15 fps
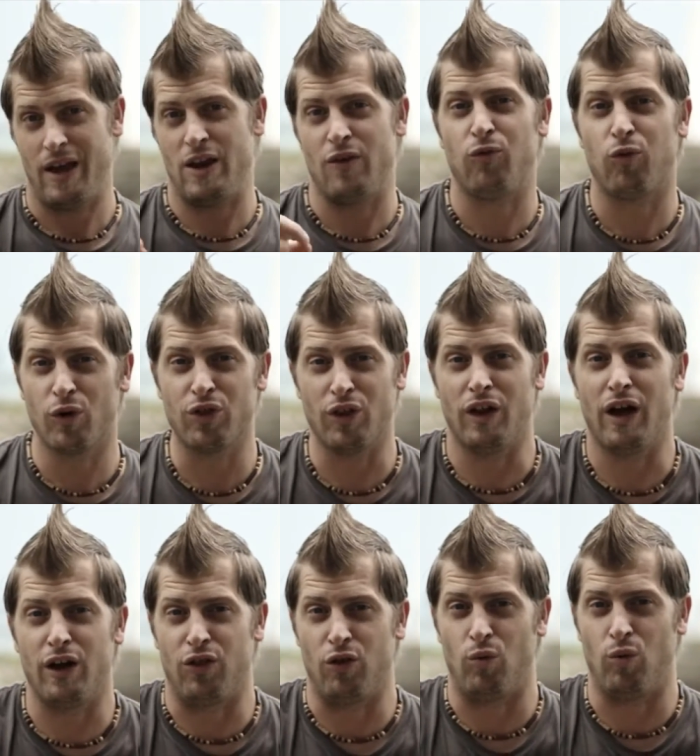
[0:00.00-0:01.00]
And if we're the
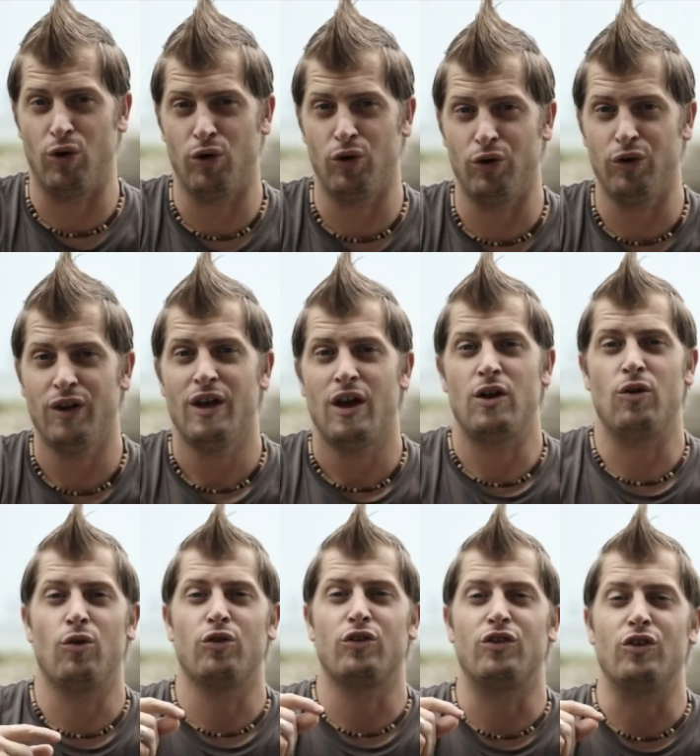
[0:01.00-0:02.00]
light of the world, in
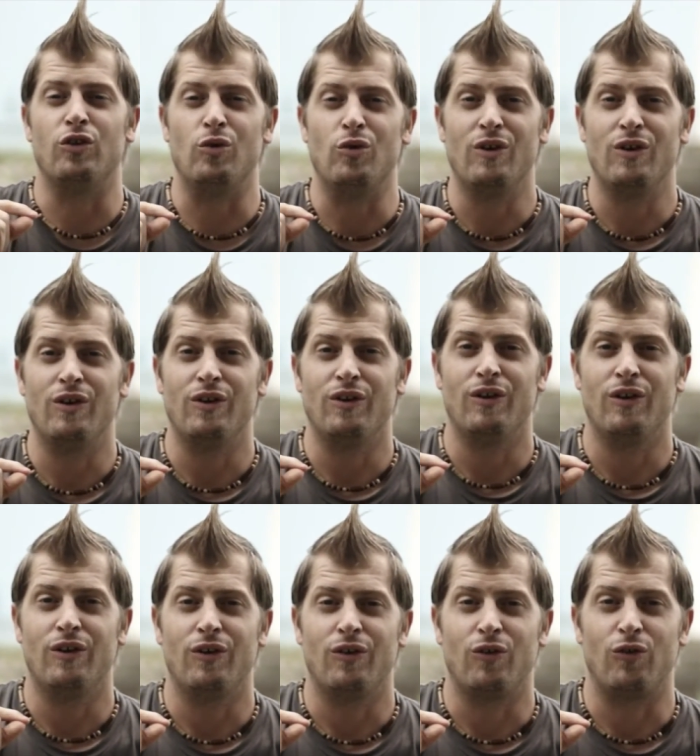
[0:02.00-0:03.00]
order to
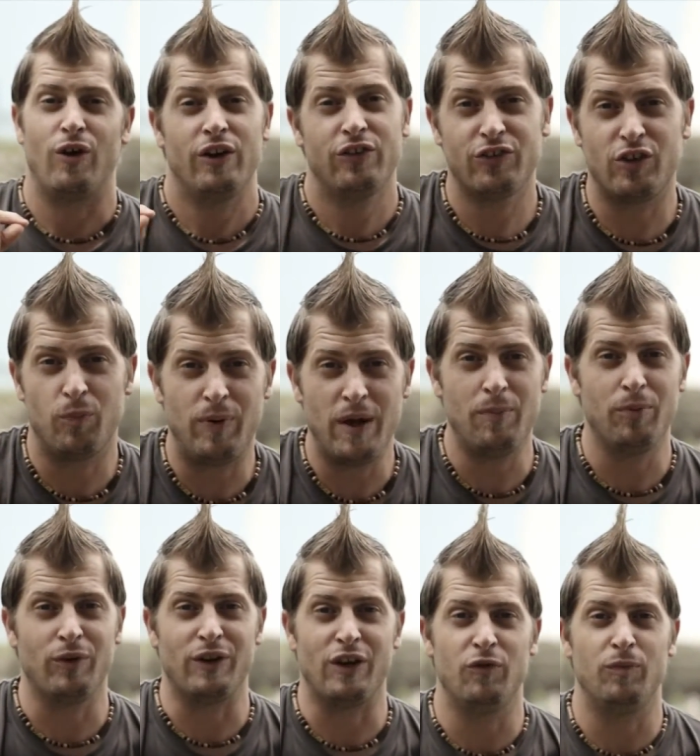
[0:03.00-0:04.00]
rescue
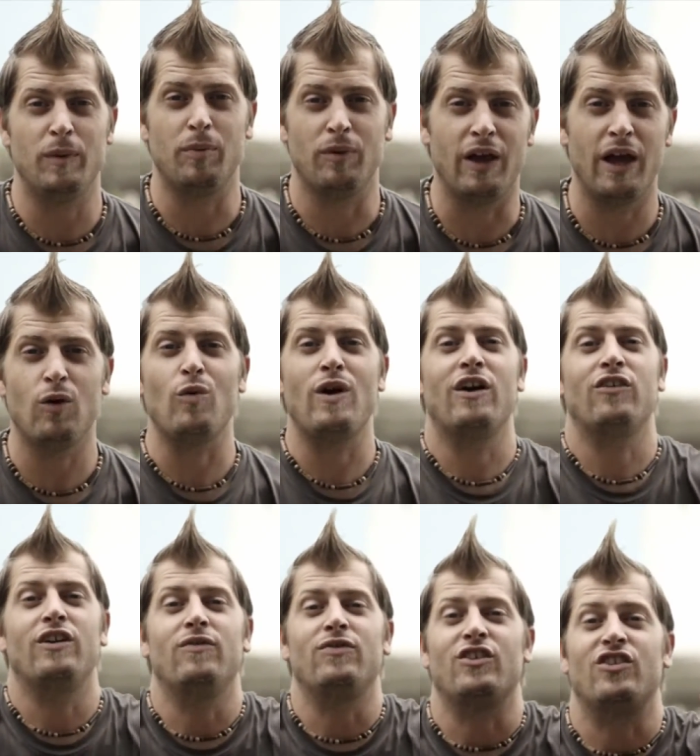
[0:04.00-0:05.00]
people and give people light, we
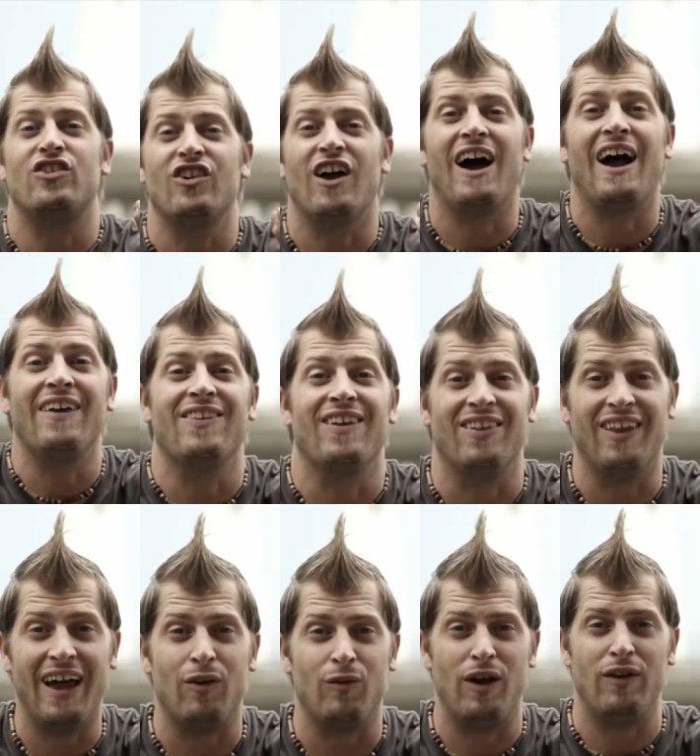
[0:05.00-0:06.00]
actually have to shine the
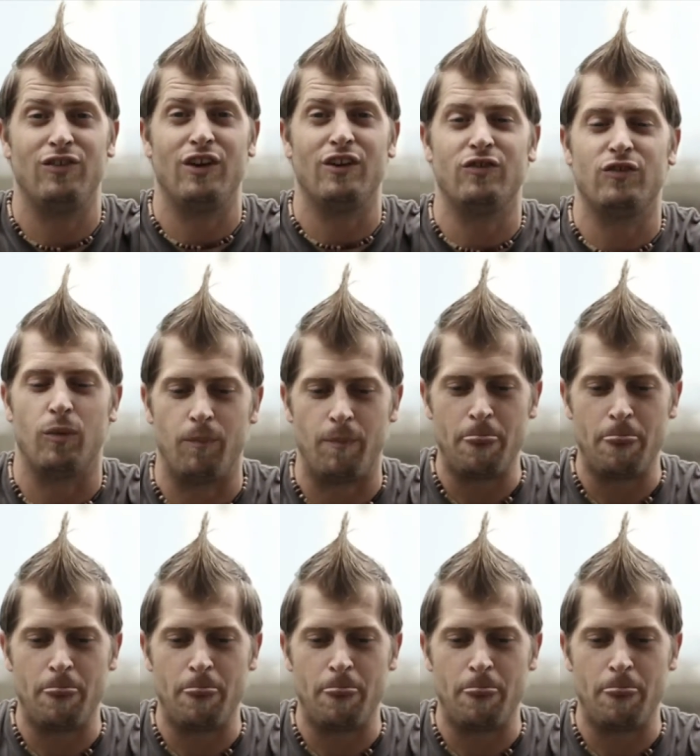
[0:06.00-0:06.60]
light. We actually have to,